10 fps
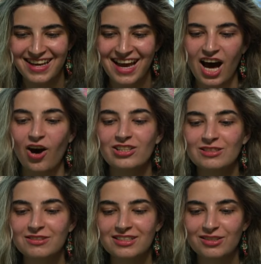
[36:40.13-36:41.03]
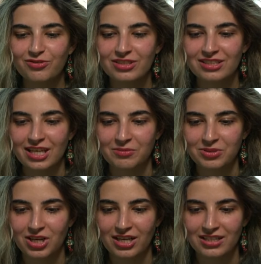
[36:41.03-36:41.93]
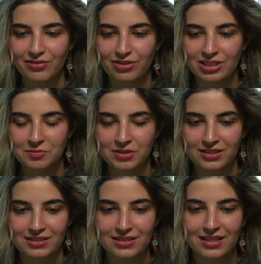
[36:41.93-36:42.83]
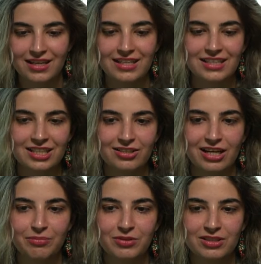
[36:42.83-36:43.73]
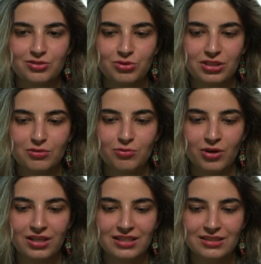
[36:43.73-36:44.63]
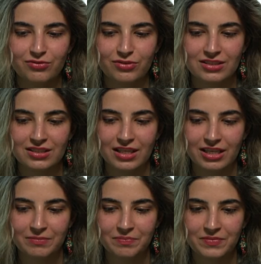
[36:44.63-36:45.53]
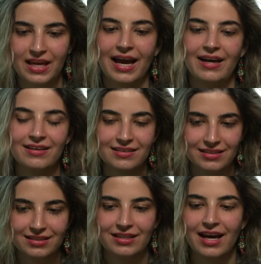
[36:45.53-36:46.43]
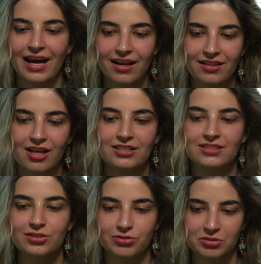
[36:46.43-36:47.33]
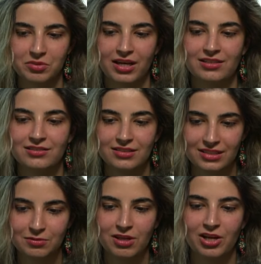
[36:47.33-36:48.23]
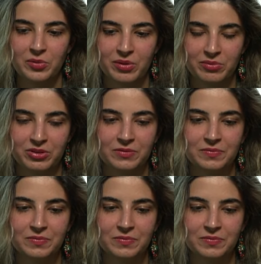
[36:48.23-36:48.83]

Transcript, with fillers: Oh, this is a different game. Sorry, different experience. Here, I played Queen e1 in a different game. Yeah. And I lost this real bad. This one I remember.